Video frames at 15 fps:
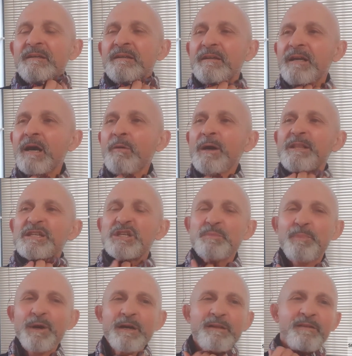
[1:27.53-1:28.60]
Now, where the
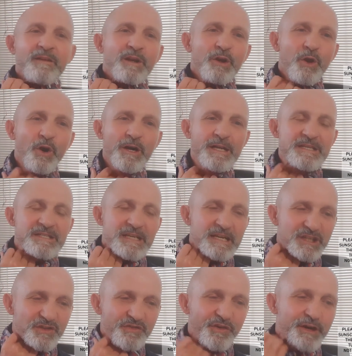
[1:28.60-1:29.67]
Spirit of the Lord is,
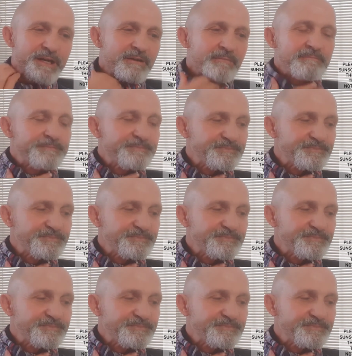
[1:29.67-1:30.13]
there's freedom.